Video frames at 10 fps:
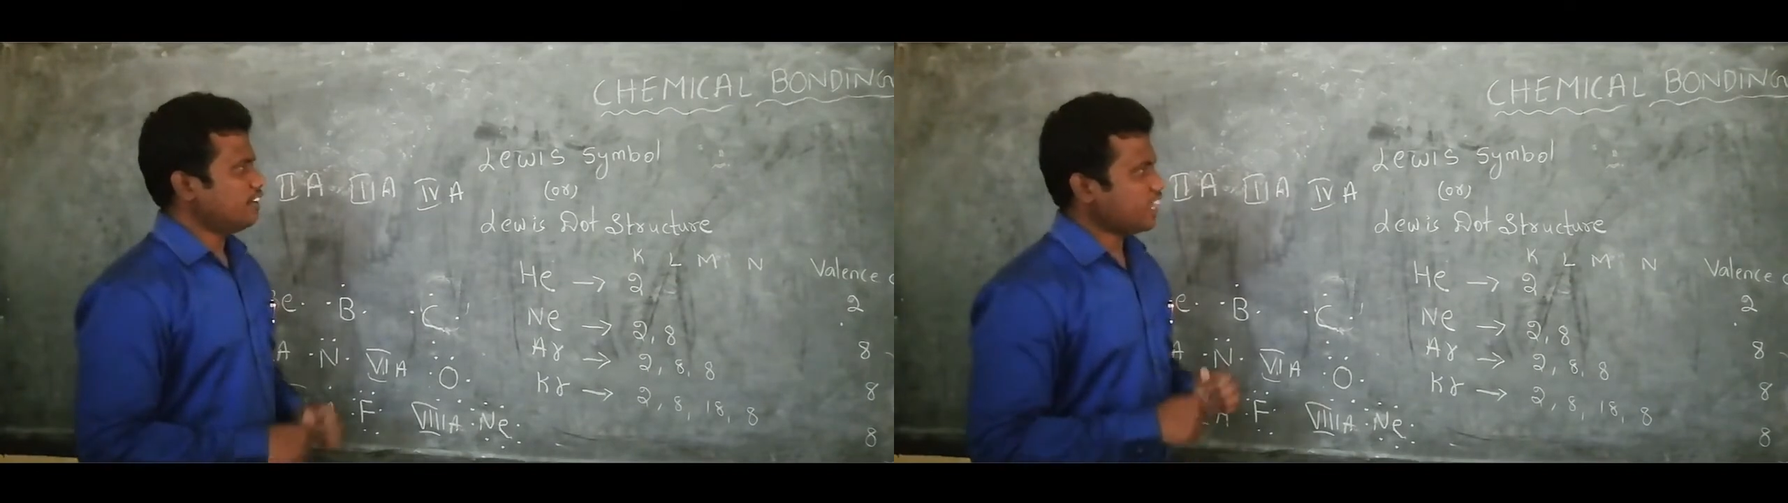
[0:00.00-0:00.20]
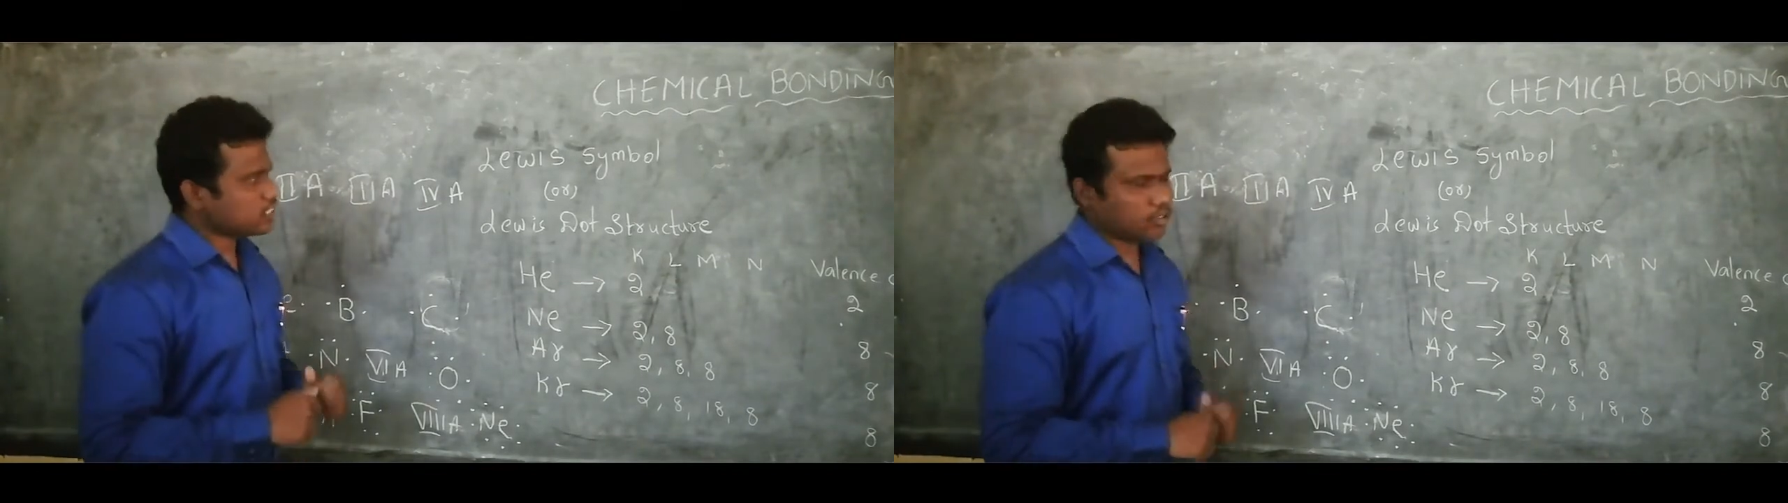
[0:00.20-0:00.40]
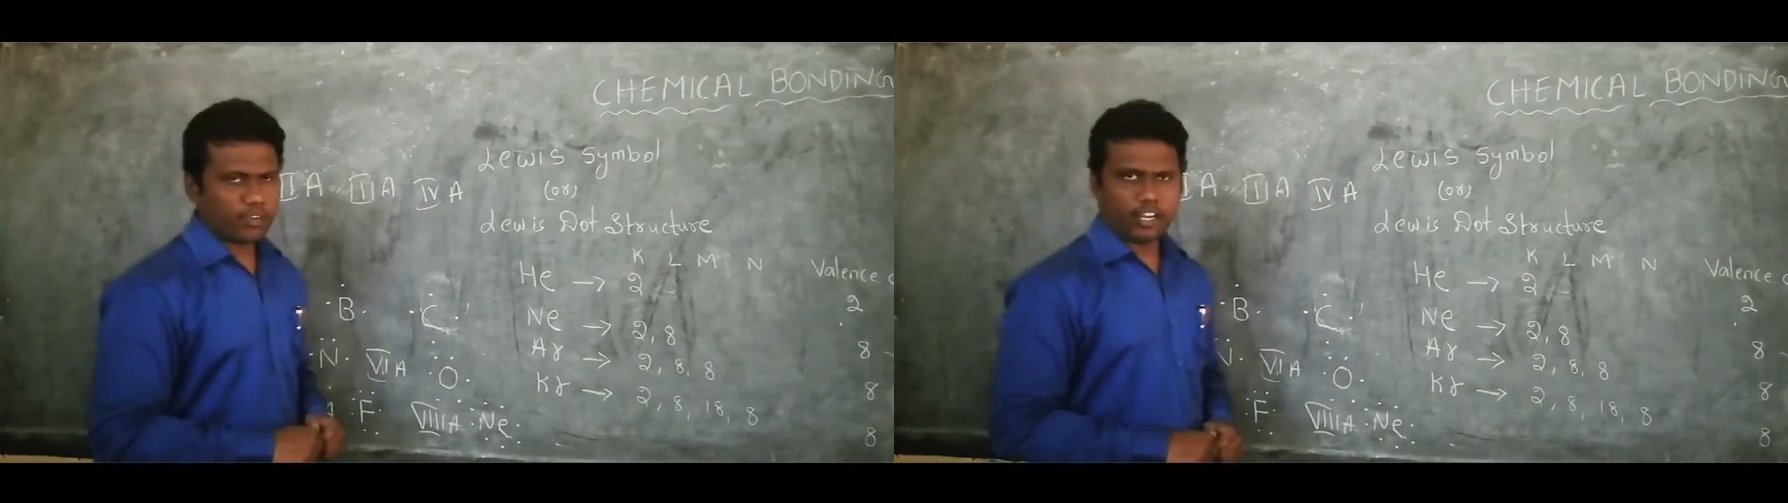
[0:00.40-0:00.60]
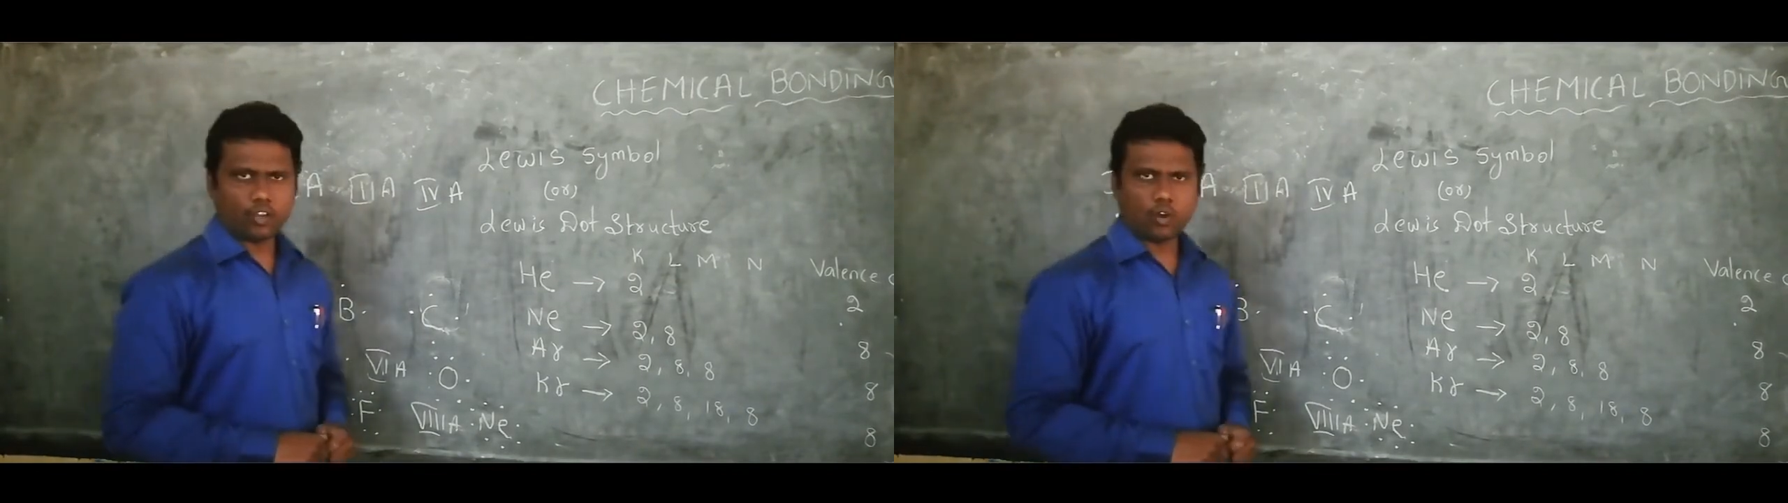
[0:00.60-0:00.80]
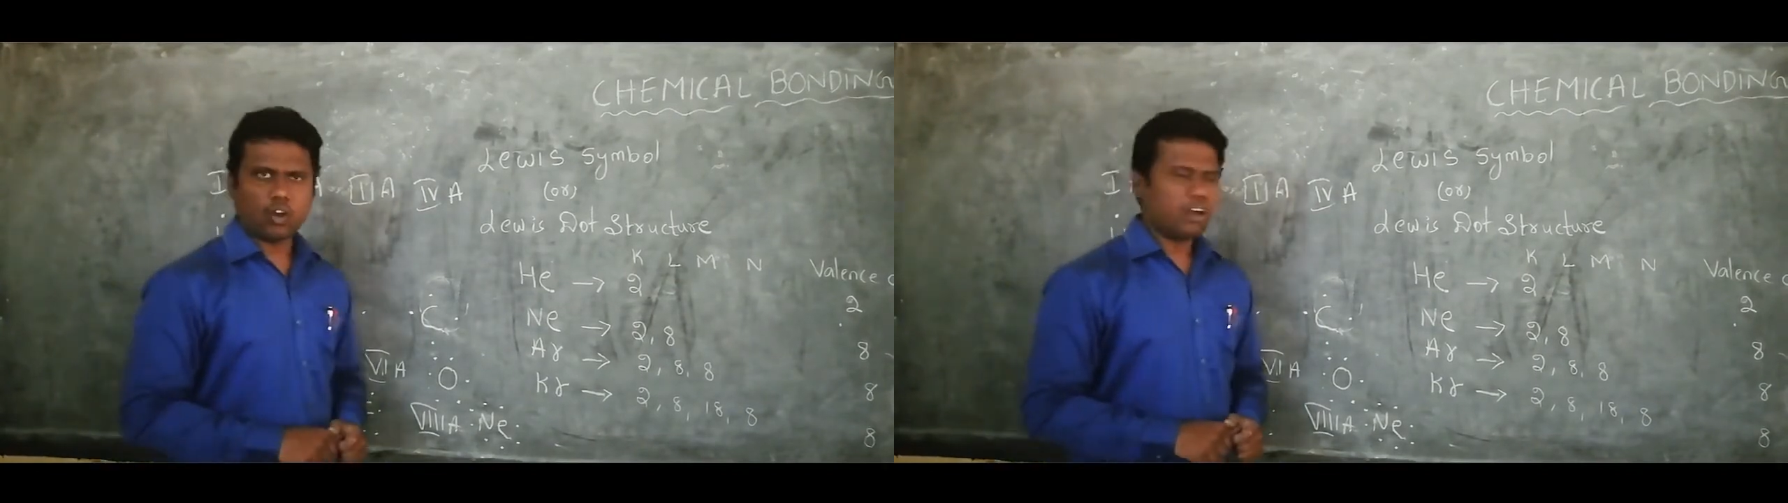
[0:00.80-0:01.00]
next
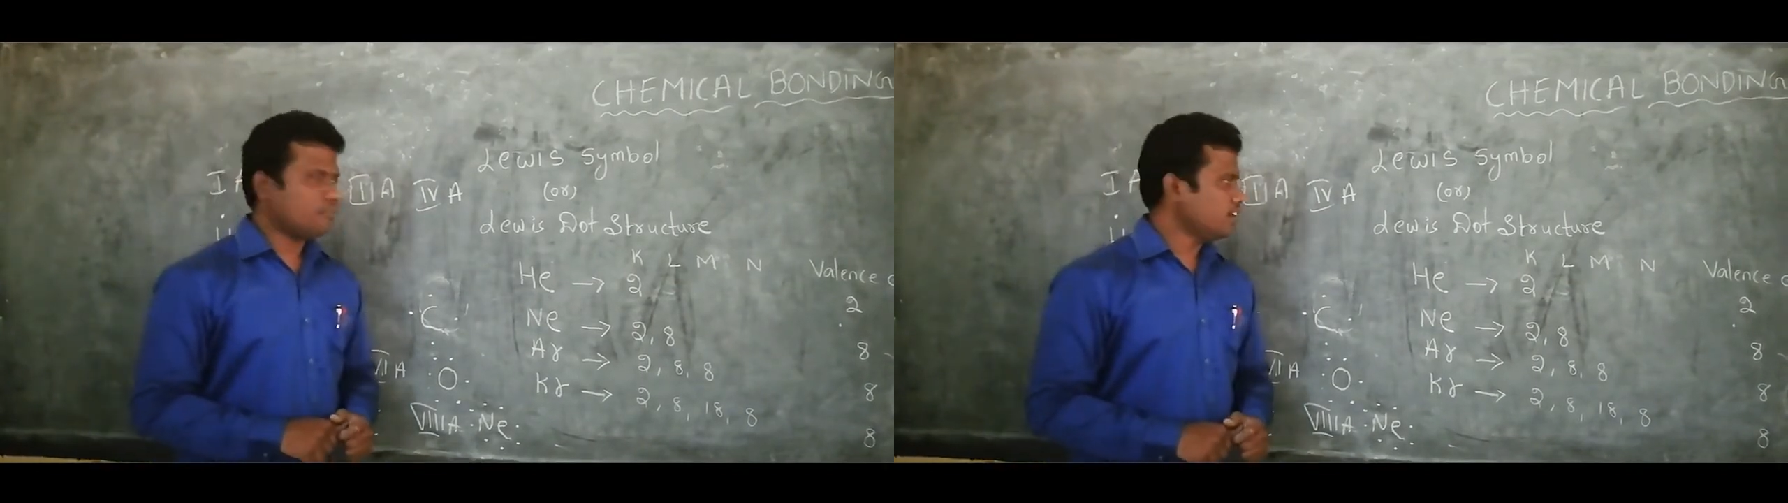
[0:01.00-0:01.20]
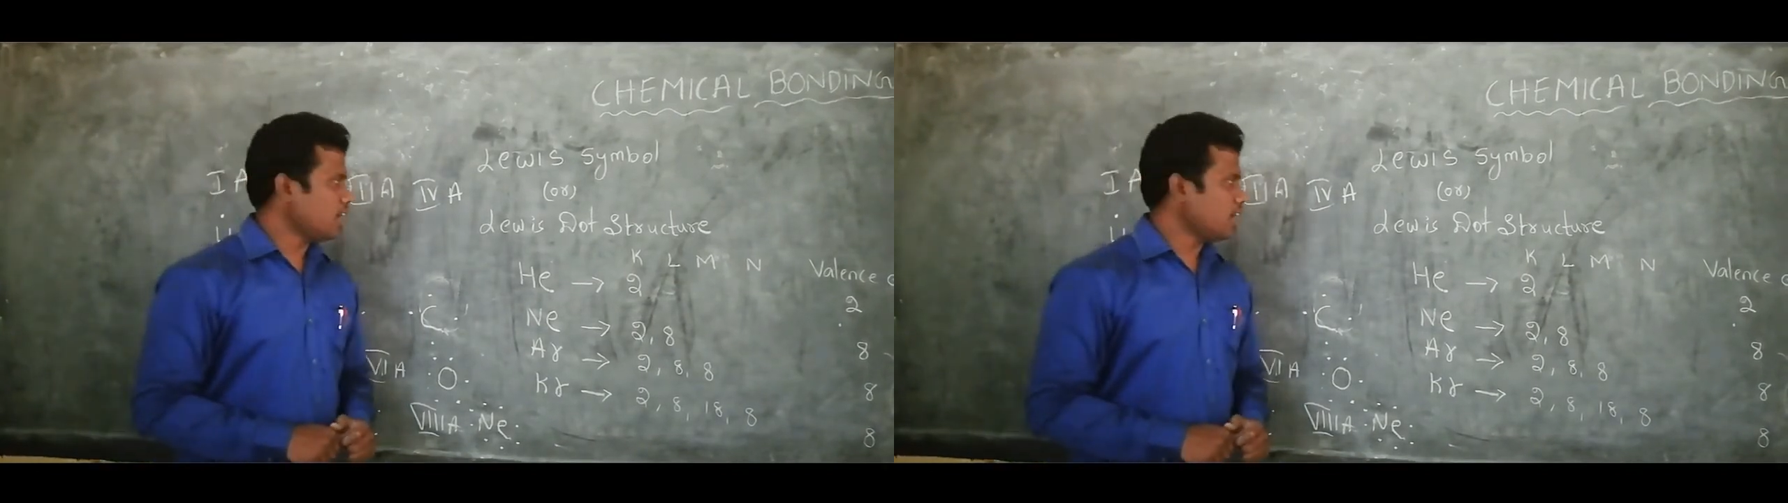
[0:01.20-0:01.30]
video,